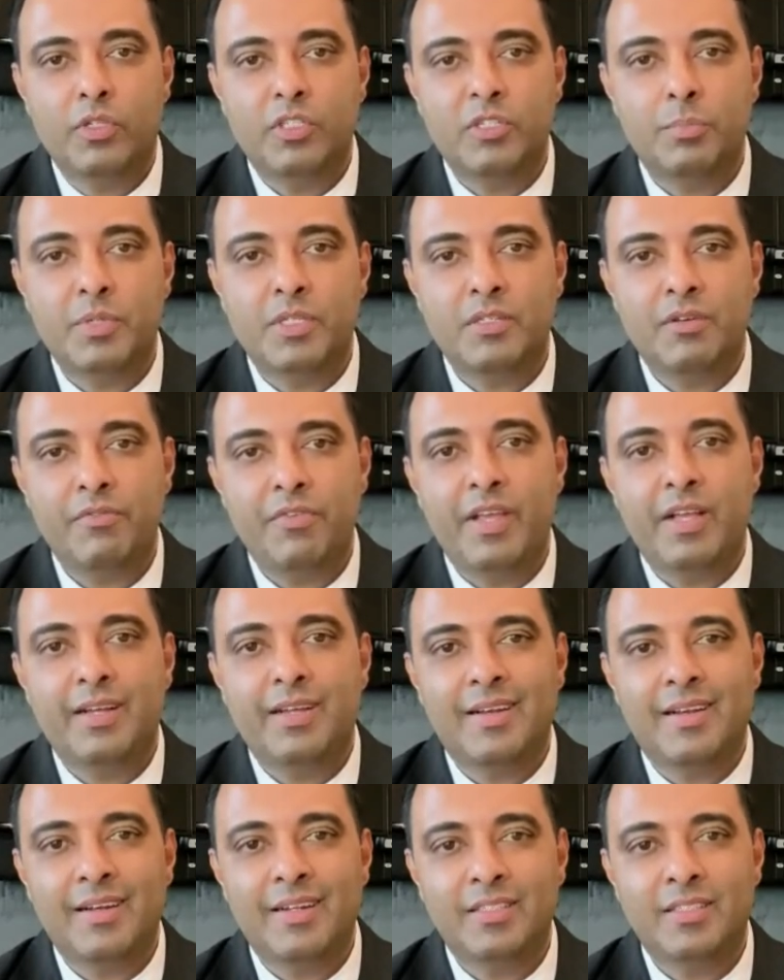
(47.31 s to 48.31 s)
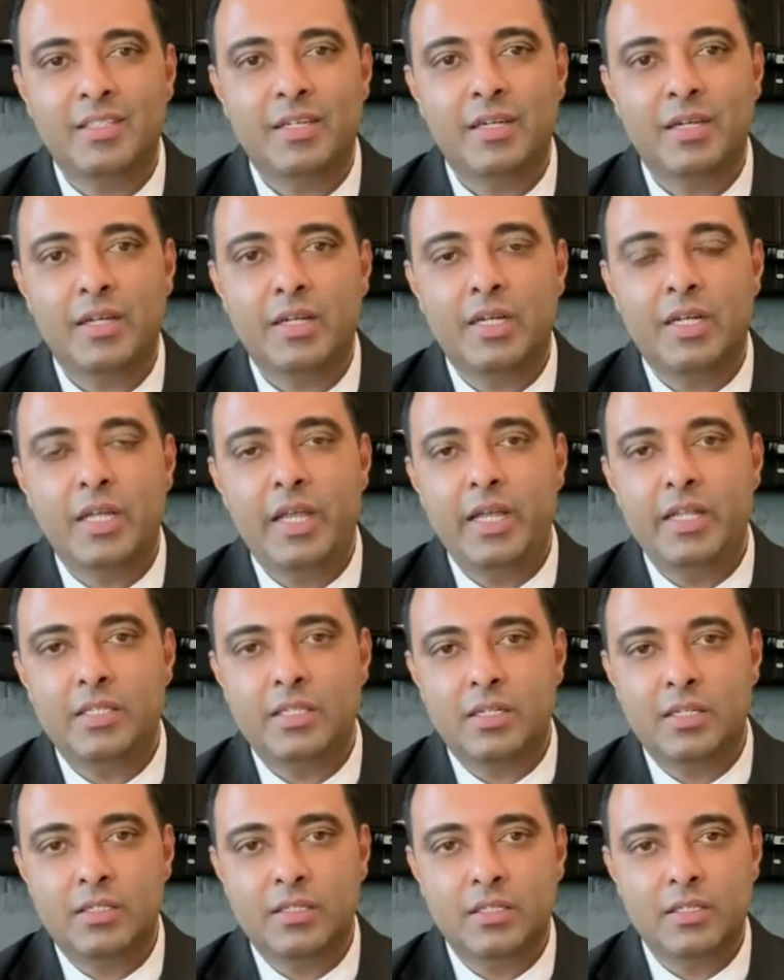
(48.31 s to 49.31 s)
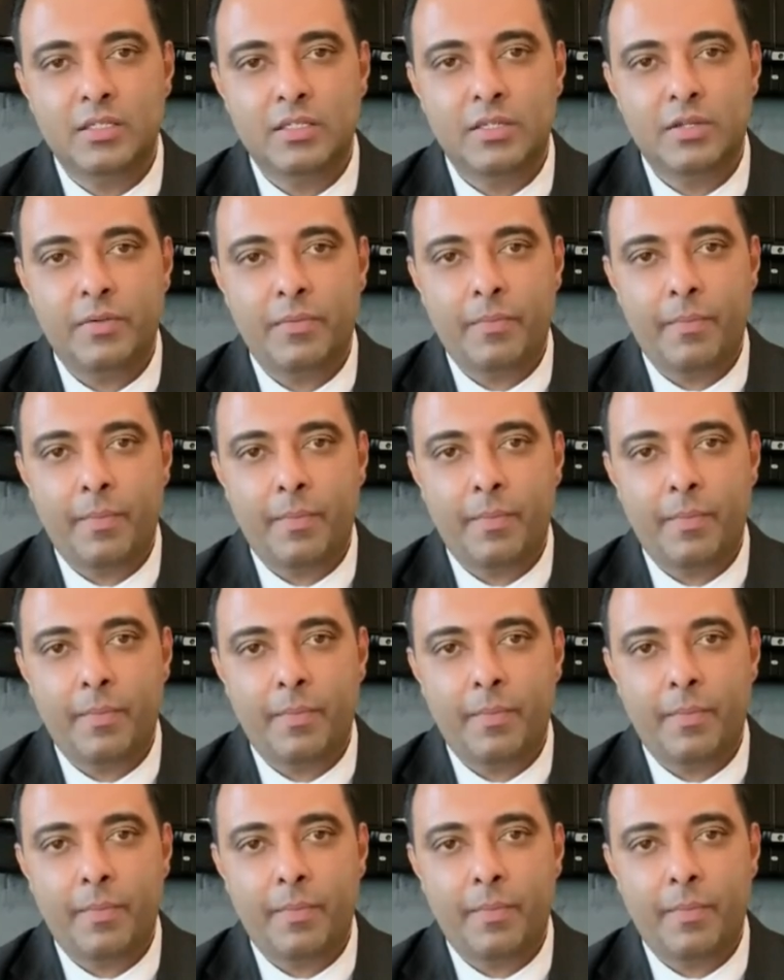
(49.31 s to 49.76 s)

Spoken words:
specific risk instances.